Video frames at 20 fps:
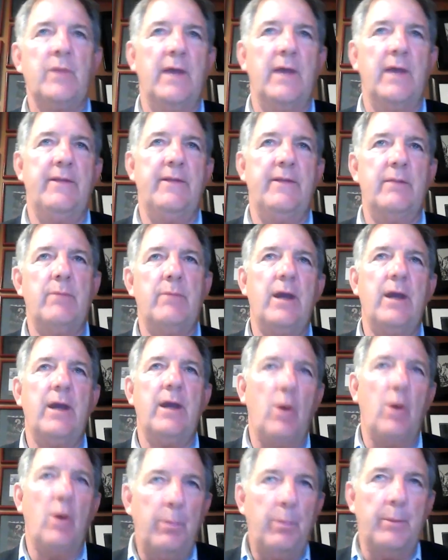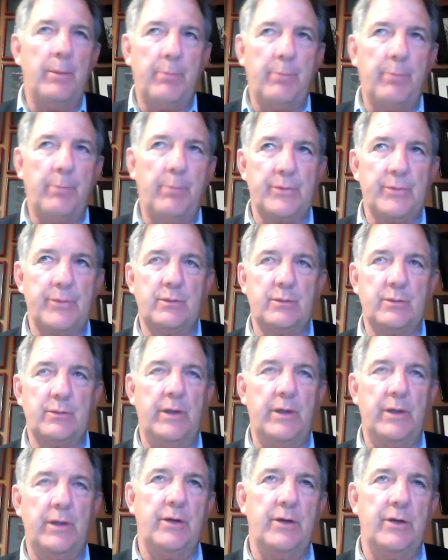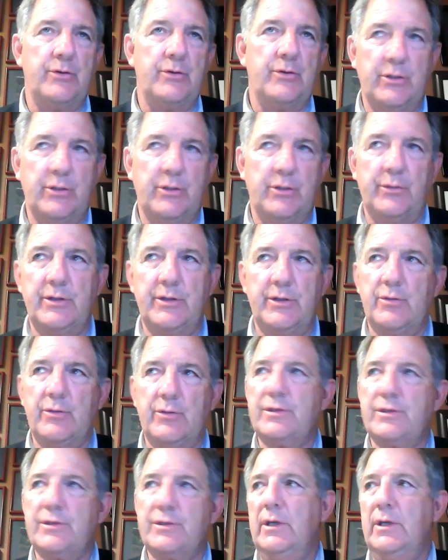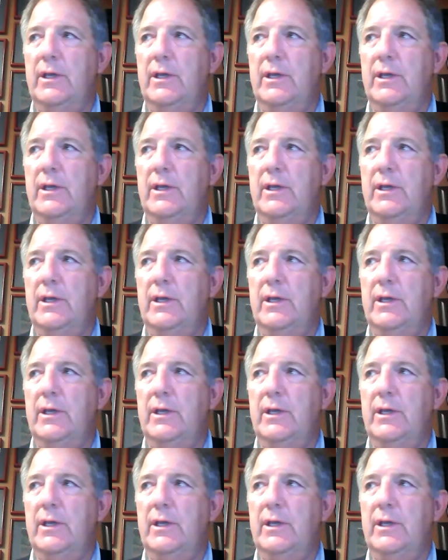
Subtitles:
and then my open person went in there and showed that horse.